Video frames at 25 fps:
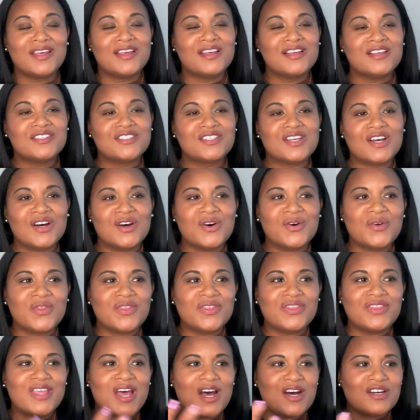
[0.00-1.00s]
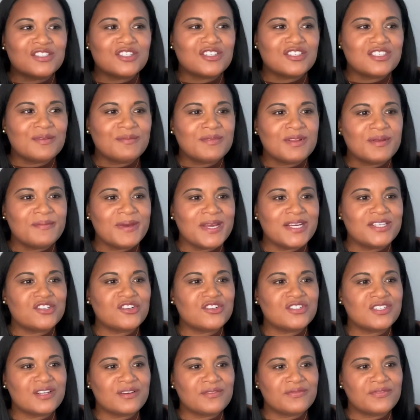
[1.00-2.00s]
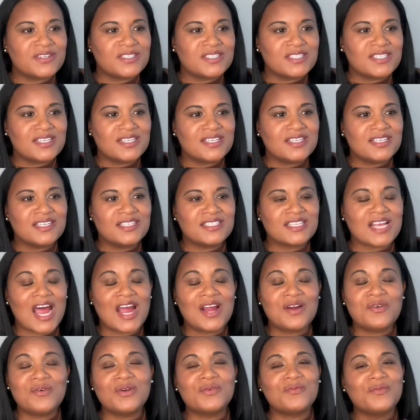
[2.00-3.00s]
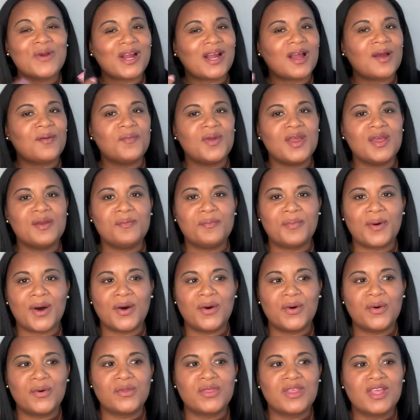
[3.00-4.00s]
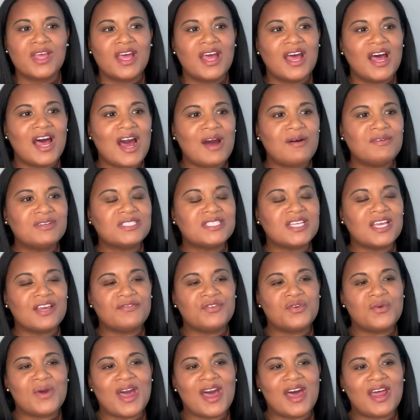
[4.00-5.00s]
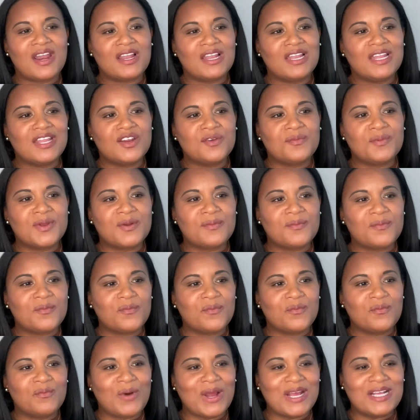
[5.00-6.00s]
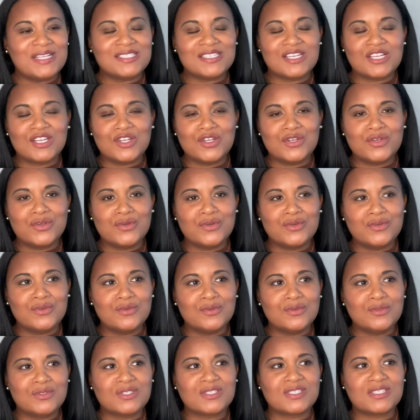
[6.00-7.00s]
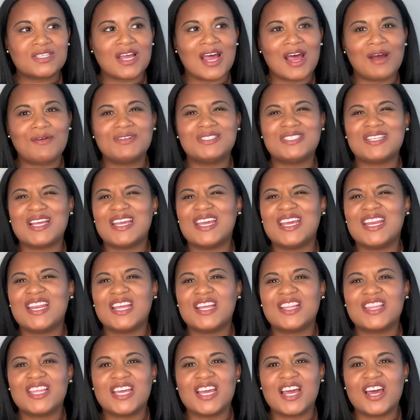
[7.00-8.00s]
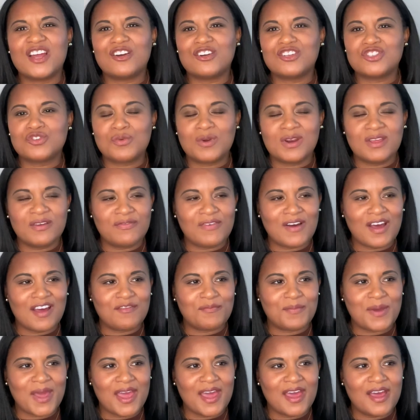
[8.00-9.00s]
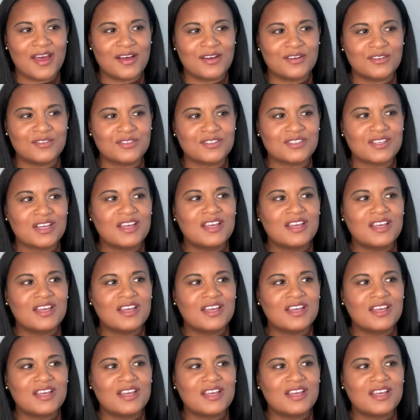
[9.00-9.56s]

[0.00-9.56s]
So those are some of the major differences. I would recommend both. I would say if you had a little bit of weight to lose, I would say anything under 25 pounds,